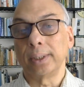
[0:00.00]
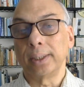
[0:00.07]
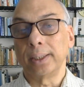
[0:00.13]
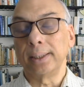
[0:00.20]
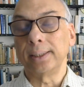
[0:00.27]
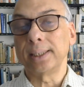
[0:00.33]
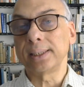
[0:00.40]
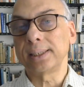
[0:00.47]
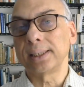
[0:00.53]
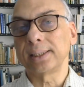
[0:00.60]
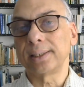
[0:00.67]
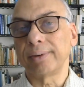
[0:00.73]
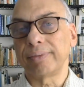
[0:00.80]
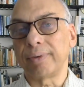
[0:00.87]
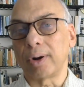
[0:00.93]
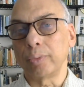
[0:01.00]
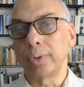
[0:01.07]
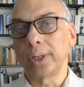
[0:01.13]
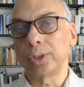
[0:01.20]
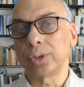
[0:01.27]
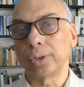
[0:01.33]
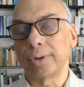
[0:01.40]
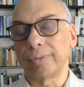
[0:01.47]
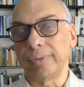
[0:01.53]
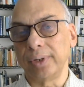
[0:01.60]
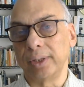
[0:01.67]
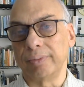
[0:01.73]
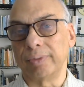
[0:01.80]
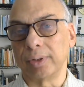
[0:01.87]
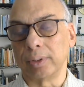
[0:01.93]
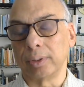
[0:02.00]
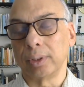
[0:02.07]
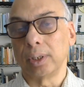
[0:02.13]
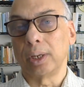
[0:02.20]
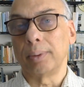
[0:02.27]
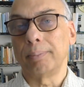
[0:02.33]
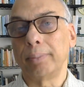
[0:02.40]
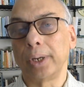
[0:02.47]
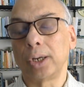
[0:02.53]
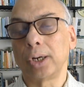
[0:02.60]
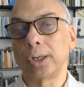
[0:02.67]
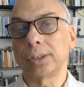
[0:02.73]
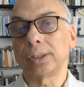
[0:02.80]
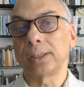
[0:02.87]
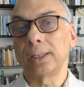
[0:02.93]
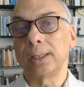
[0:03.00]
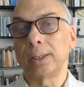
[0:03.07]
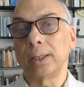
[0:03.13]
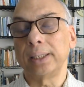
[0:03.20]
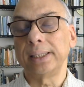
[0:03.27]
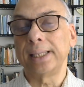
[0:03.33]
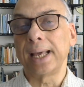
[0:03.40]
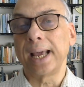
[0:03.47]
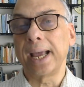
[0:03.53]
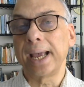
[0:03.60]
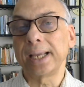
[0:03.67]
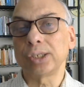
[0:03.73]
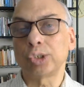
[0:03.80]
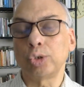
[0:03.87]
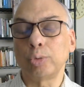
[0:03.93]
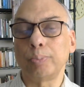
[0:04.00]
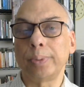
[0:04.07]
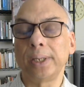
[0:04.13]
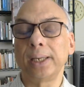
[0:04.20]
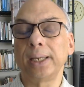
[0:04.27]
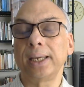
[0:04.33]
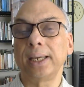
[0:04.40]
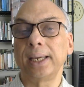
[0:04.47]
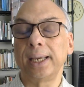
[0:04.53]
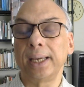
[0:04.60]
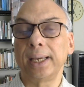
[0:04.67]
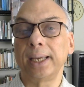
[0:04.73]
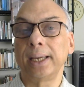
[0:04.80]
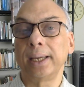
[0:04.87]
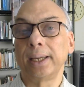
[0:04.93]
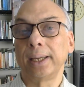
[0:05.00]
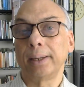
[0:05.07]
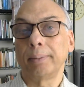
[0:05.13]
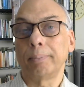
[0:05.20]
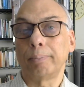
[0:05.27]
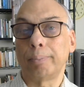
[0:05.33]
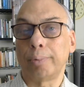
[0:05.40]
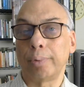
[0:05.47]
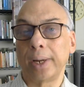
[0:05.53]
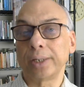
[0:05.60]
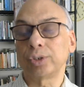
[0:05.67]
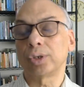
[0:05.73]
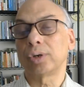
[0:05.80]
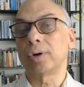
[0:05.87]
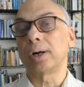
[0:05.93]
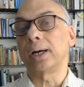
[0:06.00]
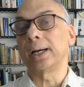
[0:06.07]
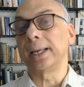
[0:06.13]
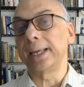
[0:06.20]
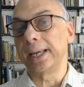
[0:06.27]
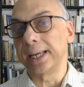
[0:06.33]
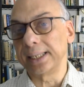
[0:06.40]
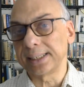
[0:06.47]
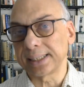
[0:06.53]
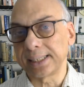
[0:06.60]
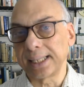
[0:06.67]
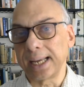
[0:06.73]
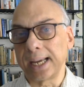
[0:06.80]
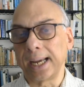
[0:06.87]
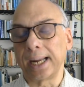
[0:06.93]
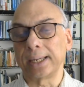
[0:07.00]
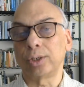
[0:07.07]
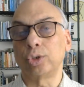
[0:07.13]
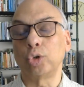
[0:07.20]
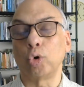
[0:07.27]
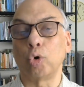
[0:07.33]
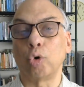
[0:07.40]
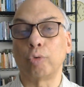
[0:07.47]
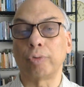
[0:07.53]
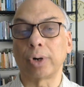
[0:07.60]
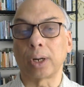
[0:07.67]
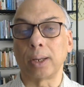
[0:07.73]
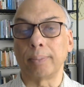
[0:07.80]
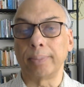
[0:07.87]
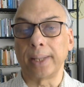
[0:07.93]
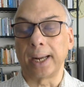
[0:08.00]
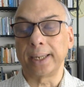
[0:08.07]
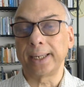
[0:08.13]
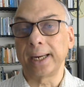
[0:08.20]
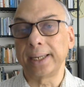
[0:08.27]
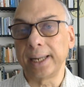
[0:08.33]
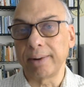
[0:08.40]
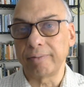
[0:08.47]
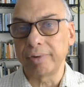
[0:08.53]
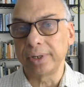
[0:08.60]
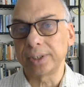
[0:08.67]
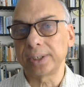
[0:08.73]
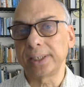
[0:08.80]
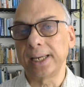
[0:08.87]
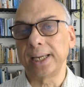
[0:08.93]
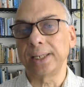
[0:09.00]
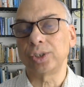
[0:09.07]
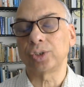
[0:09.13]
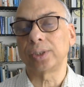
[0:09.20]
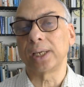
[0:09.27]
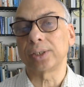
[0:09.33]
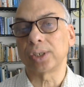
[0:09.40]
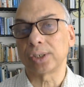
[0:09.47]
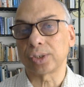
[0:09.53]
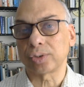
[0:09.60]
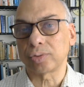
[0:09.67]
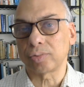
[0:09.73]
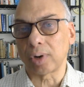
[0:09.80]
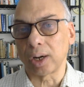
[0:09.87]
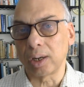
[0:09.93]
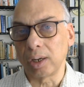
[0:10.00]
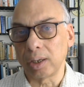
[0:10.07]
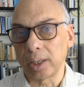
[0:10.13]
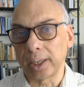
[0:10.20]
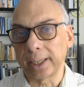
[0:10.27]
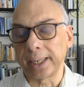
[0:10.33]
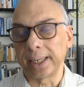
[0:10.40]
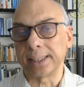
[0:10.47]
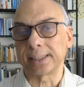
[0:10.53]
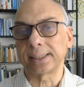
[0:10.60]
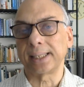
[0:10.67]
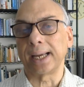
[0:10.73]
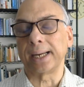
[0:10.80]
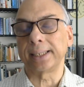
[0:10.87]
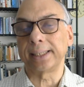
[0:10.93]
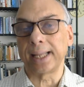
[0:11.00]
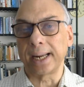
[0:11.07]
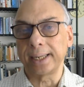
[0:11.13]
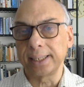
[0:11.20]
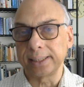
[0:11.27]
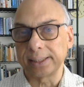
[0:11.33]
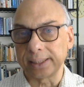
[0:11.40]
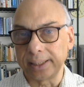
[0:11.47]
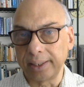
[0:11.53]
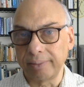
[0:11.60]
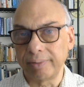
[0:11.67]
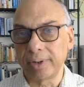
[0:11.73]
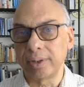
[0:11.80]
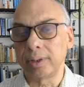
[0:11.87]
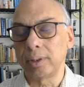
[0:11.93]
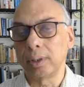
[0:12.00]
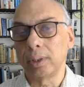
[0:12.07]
This is the foundation of evil because there has to be a pressure against that to overcome that. At every stage, there's a struggle against that. That is given